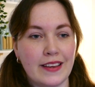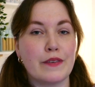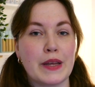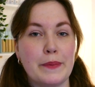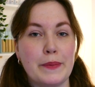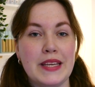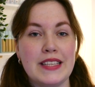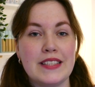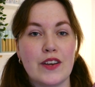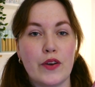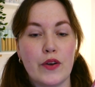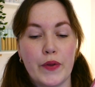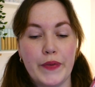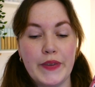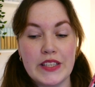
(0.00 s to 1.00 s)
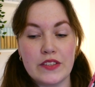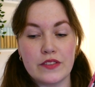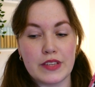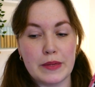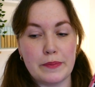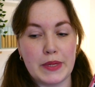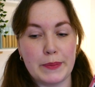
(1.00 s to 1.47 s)
We meet all these
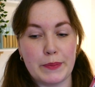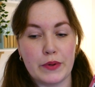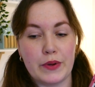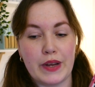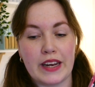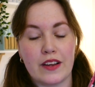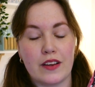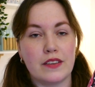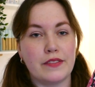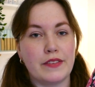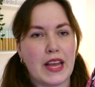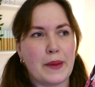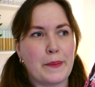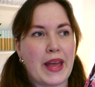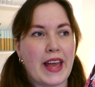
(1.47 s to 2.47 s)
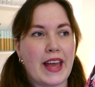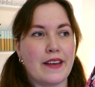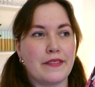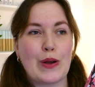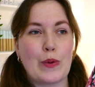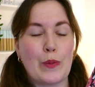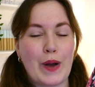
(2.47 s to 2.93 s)
three people and all of them
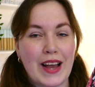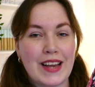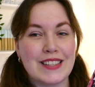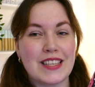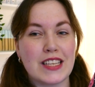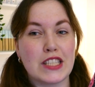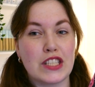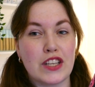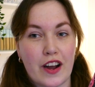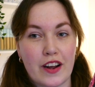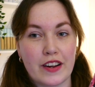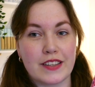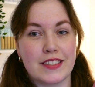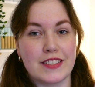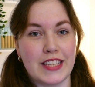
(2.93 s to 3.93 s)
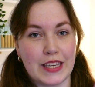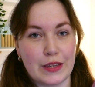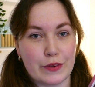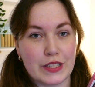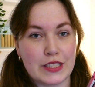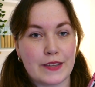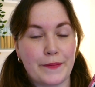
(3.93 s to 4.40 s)
have quite a dark
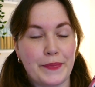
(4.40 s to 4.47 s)
secret.